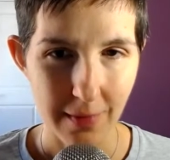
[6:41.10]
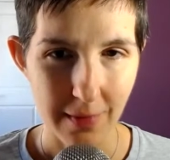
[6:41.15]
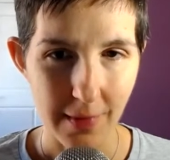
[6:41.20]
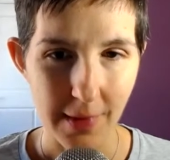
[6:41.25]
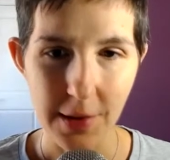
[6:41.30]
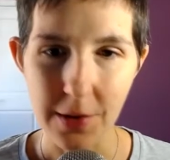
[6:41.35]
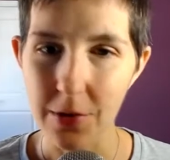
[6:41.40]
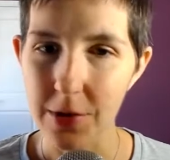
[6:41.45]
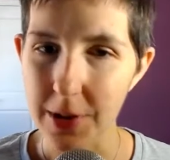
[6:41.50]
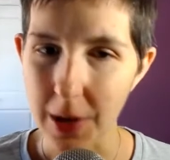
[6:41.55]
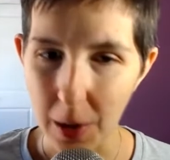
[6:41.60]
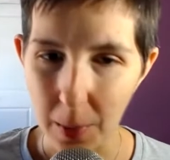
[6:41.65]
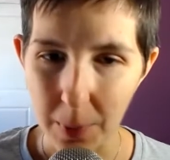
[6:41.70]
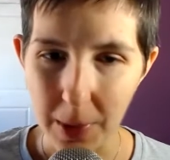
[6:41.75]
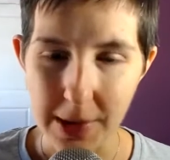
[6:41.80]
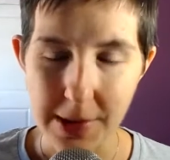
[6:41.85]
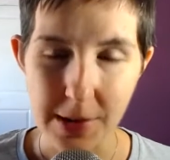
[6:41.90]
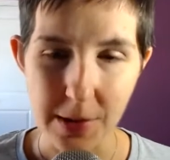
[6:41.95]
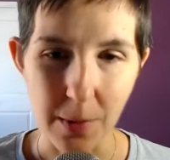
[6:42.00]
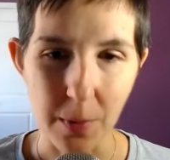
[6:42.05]
So there's going to
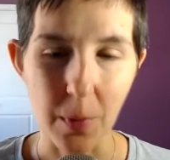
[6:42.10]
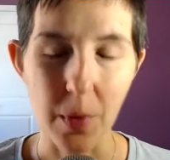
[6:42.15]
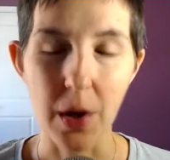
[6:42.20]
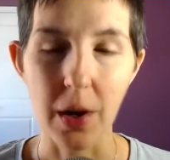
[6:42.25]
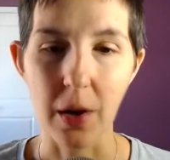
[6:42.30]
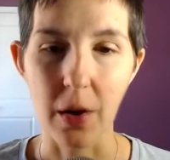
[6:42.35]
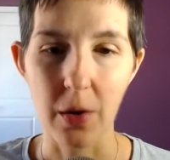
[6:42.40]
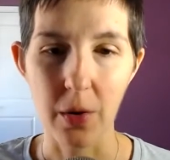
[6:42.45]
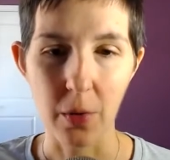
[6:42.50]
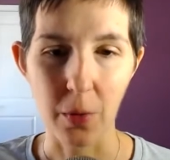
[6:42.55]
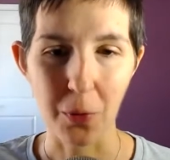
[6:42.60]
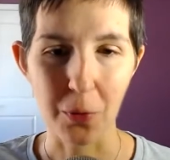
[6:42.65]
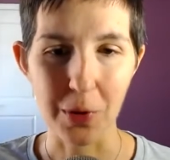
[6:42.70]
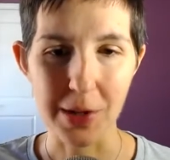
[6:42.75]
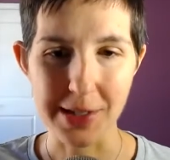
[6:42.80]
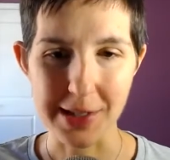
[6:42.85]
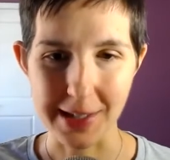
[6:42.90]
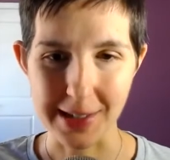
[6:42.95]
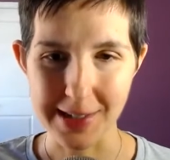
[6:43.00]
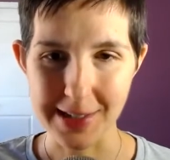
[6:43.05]
be some
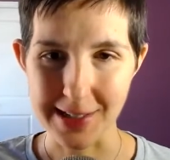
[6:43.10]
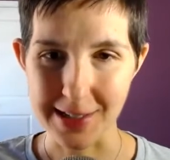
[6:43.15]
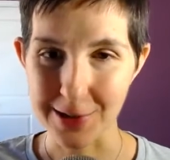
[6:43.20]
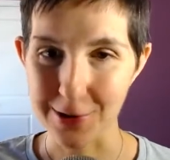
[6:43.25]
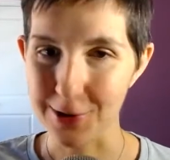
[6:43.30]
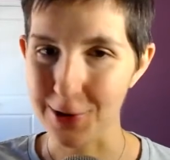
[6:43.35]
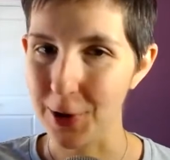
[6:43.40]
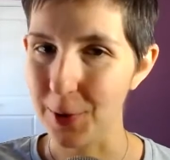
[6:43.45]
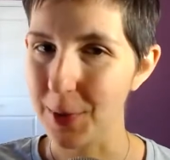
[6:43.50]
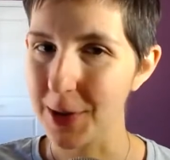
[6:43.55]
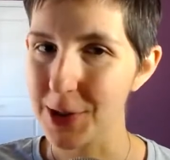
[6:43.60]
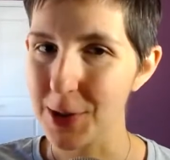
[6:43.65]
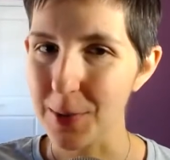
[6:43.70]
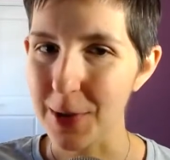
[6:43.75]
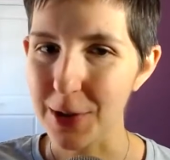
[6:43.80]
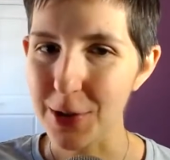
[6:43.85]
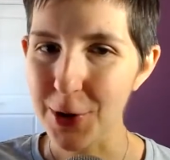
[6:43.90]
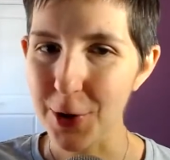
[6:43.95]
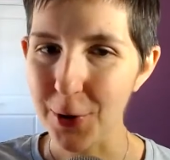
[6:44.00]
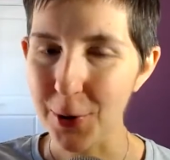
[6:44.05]
resistance. There's going to be some
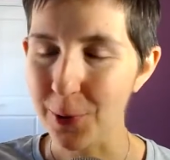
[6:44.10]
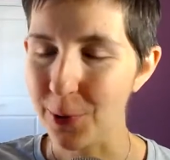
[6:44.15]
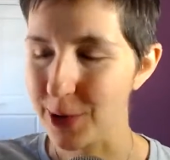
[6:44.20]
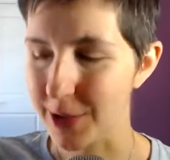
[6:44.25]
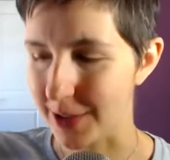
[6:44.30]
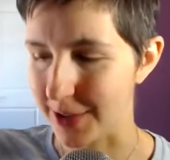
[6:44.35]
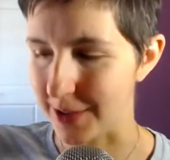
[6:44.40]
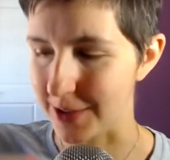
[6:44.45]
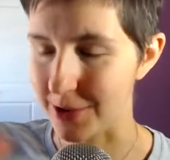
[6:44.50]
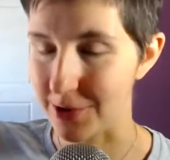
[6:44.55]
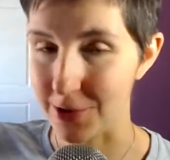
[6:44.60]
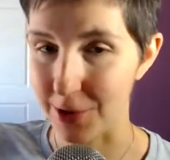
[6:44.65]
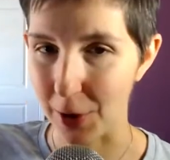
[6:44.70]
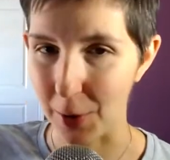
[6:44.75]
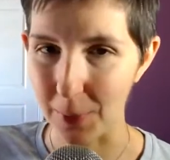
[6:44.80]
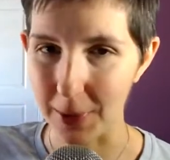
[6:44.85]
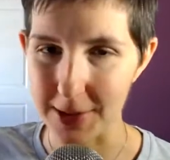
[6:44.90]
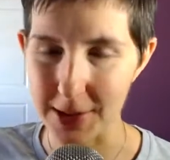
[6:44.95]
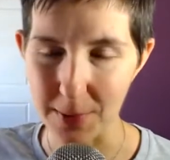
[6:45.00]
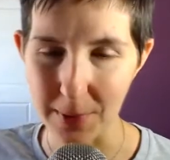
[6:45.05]
internal resistance. There's going
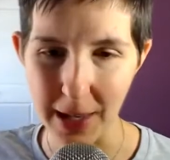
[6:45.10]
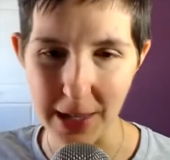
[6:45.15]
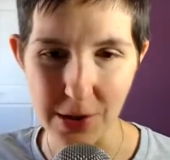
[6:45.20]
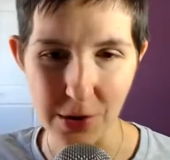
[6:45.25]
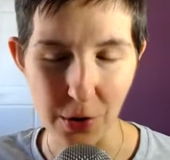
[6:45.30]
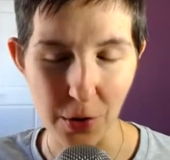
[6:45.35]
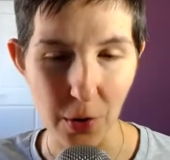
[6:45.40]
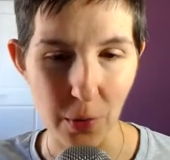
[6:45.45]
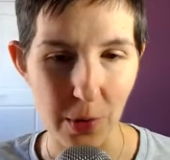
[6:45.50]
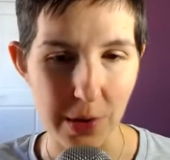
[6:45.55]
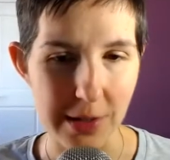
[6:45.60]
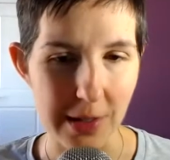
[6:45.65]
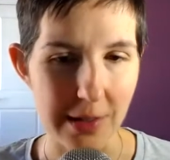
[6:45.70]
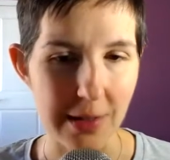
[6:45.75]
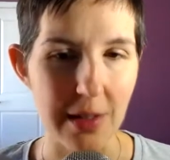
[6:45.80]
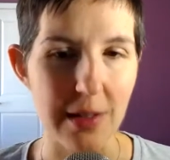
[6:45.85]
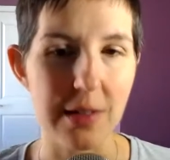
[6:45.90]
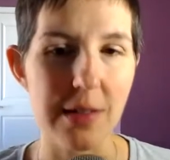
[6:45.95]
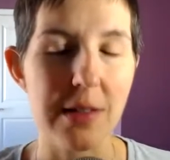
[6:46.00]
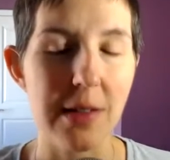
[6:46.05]
to be some external
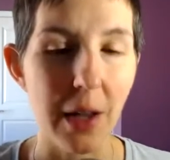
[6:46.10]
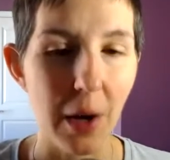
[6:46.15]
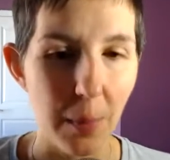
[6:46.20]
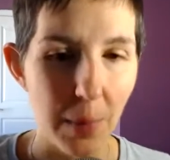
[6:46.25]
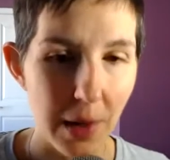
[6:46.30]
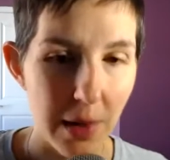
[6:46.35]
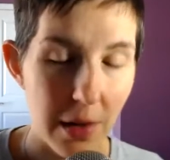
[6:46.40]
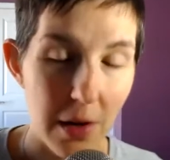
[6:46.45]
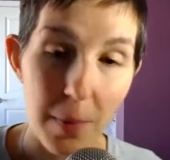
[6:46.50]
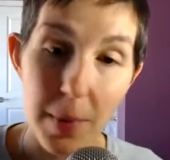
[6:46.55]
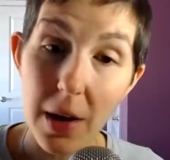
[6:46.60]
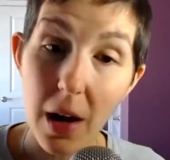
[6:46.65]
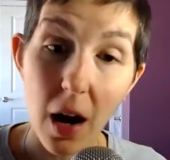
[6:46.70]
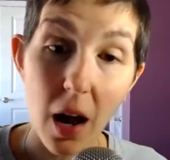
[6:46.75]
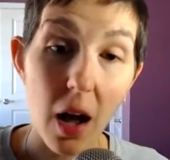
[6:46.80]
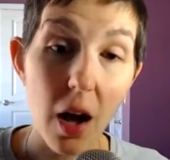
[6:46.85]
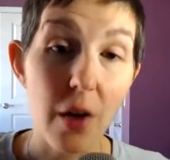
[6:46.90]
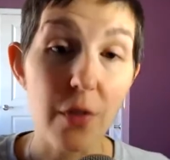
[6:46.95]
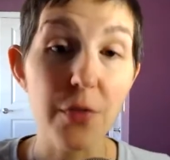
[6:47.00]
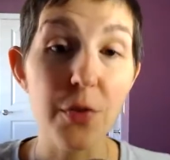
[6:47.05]
resistance. It's going to be a little bit
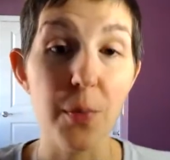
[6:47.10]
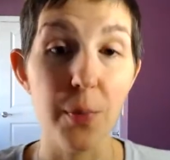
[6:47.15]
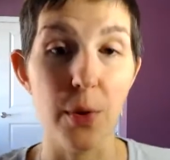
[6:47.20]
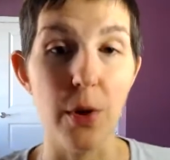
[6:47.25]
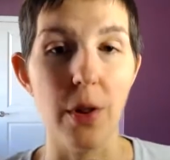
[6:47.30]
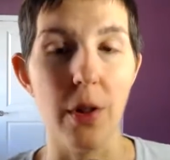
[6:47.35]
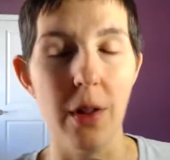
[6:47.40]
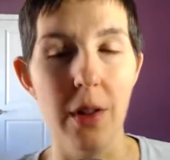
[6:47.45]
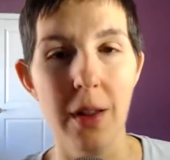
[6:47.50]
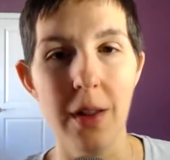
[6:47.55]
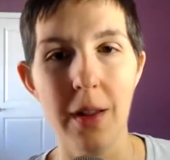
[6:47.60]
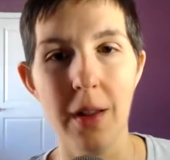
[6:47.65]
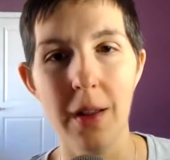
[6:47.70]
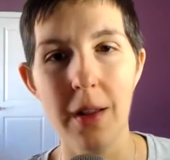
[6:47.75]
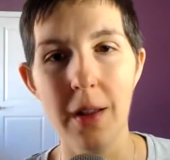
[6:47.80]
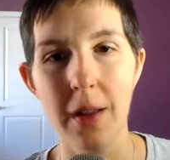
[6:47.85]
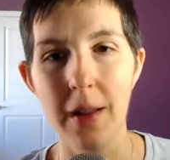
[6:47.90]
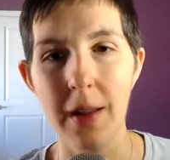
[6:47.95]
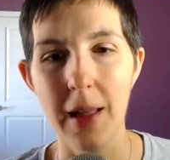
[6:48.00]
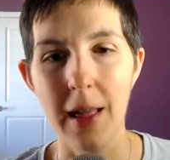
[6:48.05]
uncomfortable.
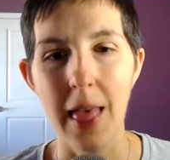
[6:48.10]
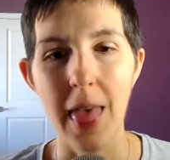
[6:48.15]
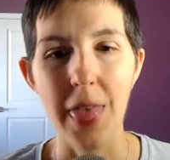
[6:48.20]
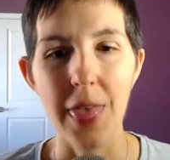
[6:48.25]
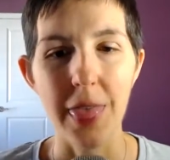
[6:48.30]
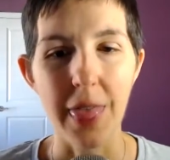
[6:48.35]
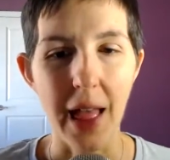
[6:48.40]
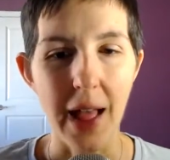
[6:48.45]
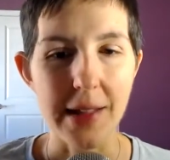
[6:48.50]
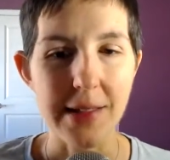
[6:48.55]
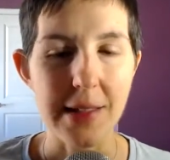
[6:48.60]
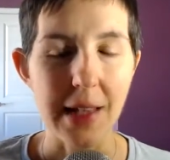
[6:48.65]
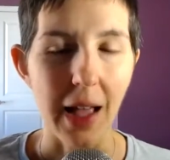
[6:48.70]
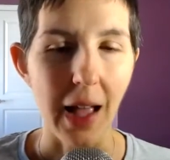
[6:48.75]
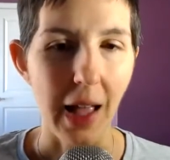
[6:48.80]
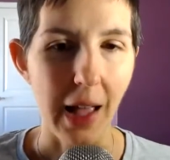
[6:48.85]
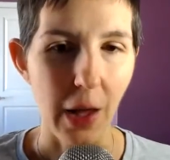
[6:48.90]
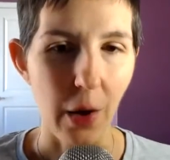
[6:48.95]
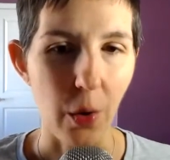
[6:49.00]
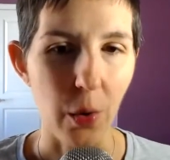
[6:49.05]
That's
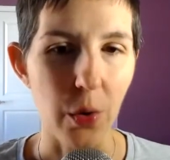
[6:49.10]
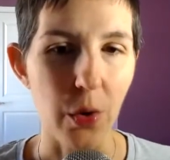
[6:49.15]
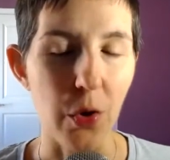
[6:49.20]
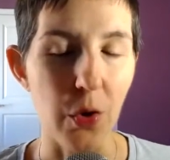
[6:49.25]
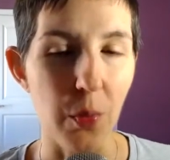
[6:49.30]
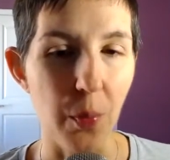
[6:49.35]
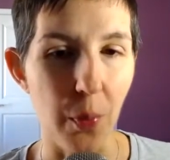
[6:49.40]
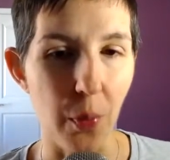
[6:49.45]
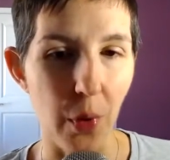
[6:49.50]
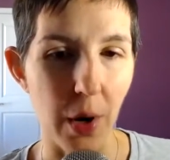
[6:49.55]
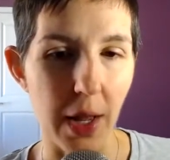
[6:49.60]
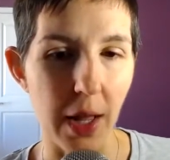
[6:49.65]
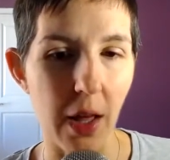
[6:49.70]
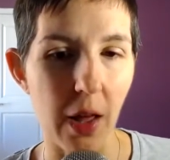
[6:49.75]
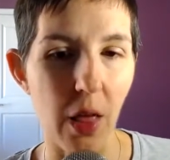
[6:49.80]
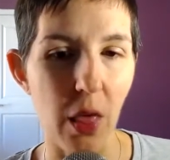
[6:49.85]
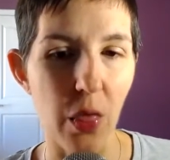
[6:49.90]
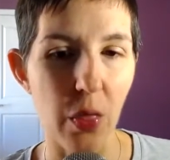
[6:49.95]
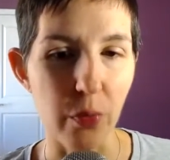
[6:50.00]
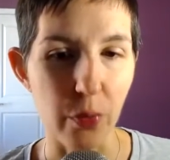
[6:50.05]
how you
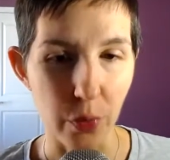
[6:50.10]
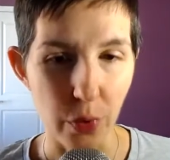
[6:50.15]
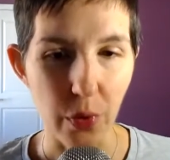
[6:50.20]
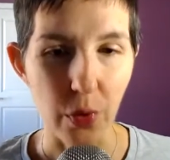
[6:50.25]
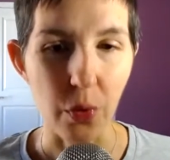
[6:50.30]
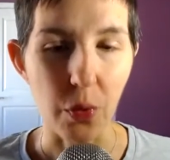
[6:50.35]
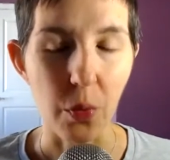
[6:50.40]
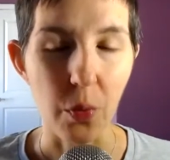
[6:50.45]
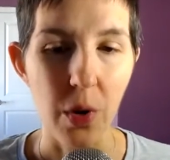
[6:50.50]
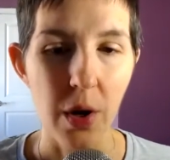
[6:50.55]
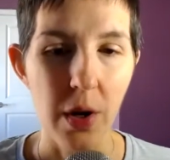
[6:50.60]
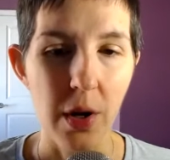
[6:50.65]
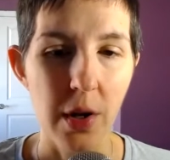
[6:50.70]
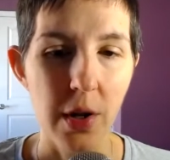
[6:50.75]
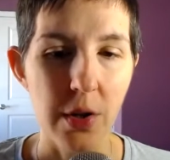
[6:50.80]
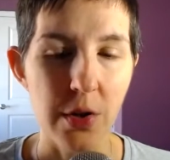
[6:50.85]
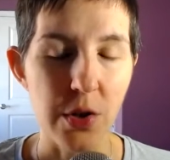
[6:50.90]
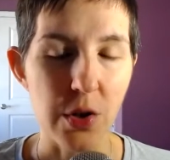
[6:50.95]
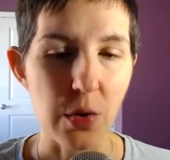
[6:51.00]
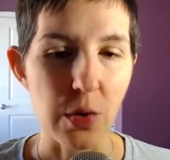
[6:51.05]
break through
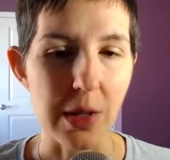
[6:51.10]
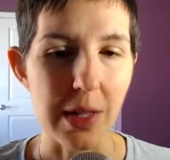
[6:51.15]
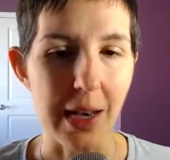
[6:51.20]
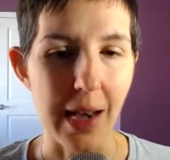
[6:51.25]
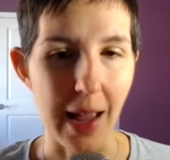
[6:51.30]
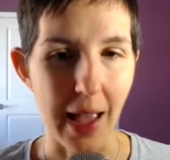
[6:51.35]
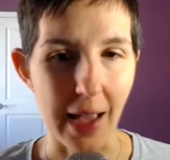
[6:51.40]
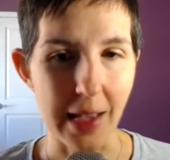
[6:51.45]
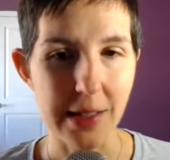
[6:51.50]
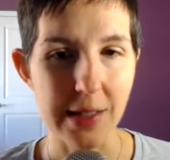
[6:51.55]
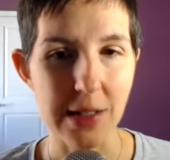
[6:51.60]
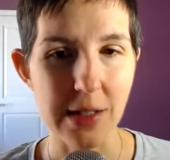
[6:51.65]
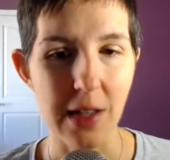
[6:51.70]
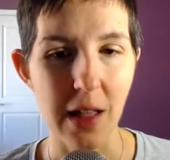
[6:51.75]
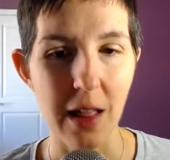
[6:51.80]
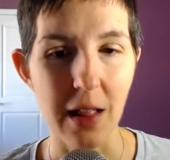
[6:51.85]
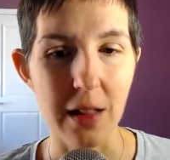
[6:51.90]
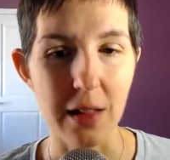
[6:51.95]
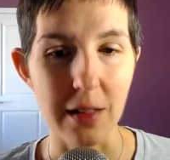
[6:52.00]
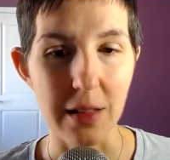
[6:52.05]
to the next
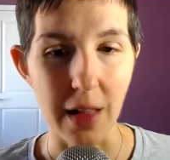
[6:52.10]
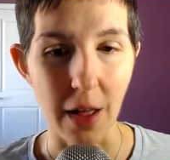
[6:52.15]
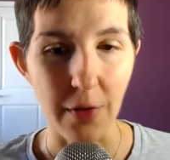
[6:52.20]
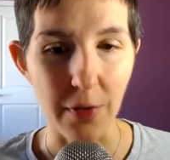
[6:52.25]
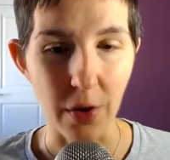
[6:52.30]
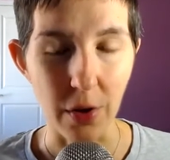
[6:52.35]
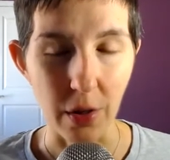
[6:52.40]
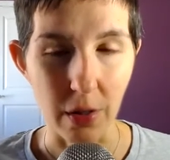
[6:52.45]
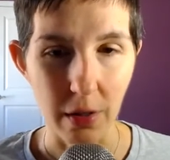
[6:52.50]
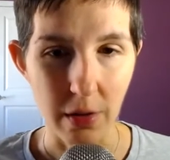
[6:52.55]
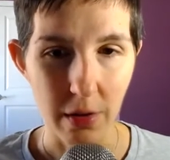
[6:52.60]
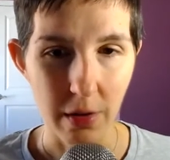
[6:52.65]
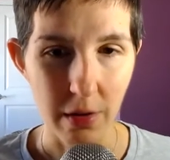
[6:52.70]
level.